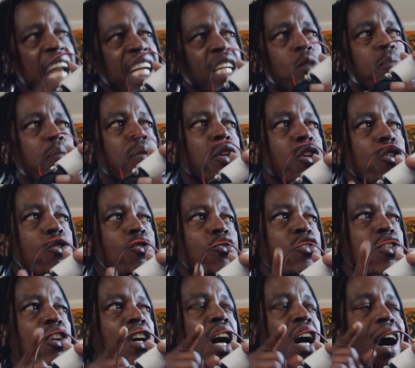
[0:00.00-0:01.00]
I could
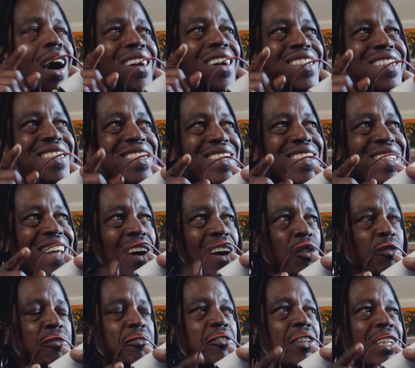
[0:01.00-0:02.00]
produce a
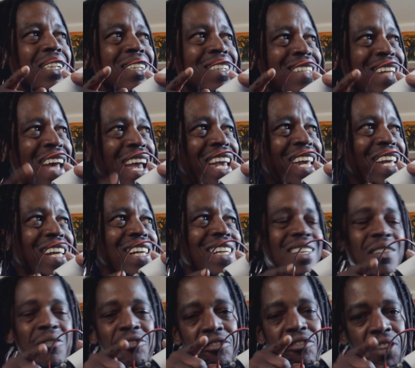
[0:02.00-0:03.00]

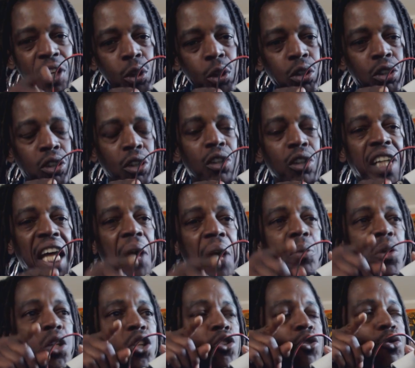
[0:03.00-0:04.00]
self-contained filter
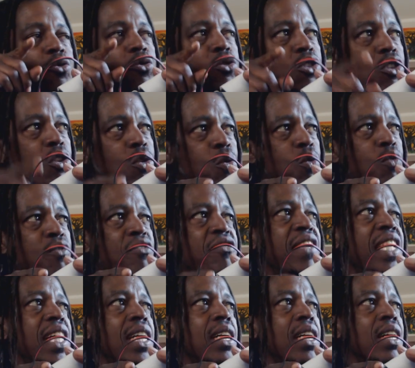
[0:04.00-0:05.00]
that would do
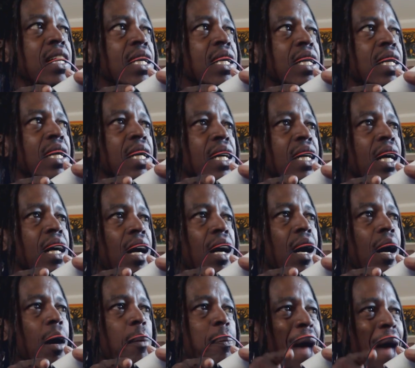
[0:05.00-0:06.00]
UV
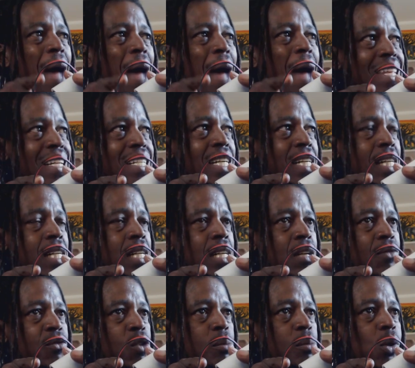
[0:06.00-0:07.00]

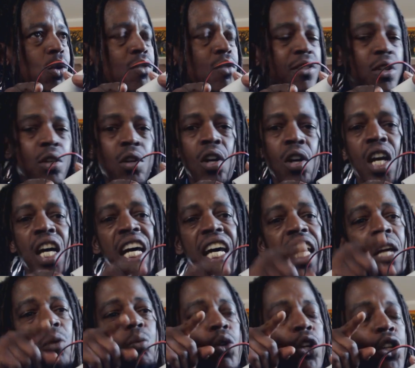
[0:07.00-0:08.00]
pathogen removal.
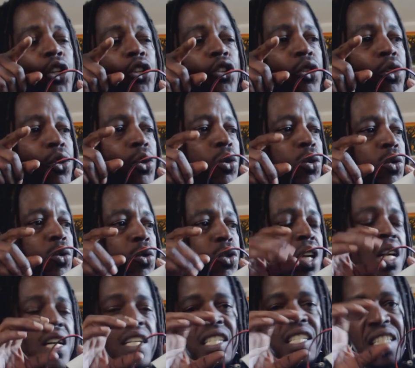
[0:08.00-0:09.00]
It would
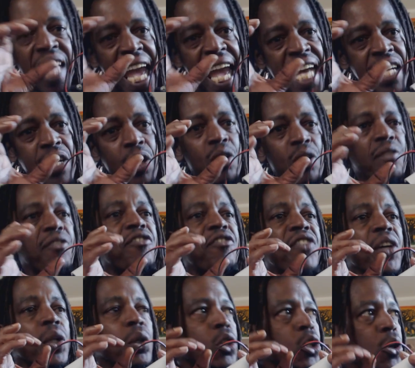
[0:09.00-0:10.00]
use standard
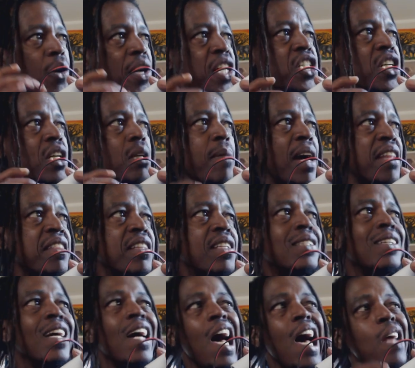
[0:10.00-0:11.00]
filtration
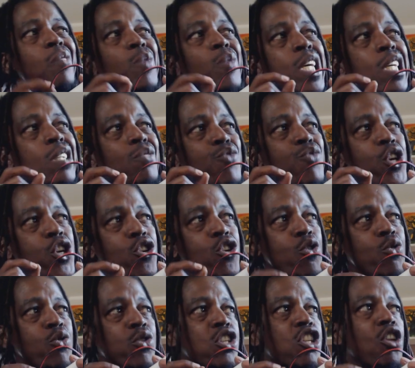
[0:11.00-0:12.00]
methods, and we could
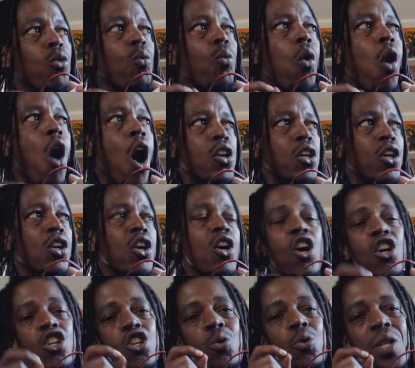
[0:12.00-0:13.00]
reduce the
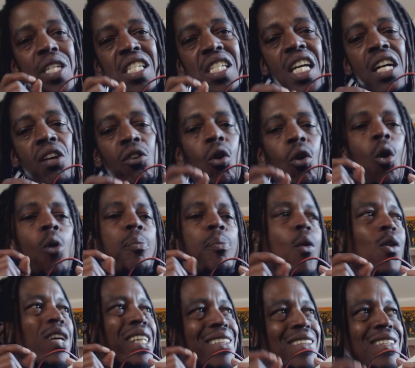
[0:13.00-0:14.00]
water to a
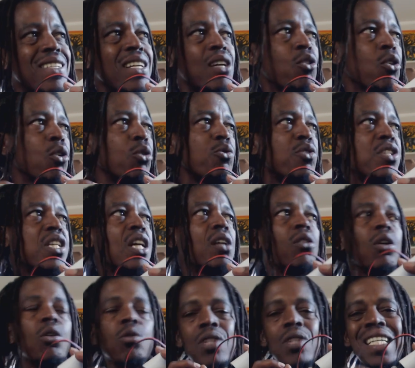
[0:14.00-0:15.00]
0.00
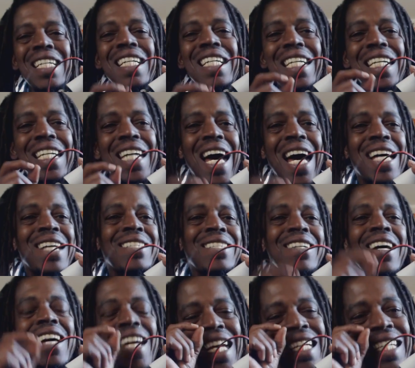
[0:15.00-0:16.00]
TDS
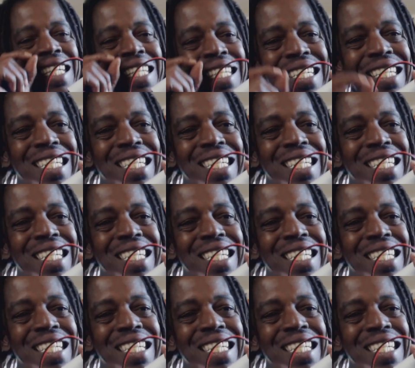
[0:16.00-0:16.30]
in a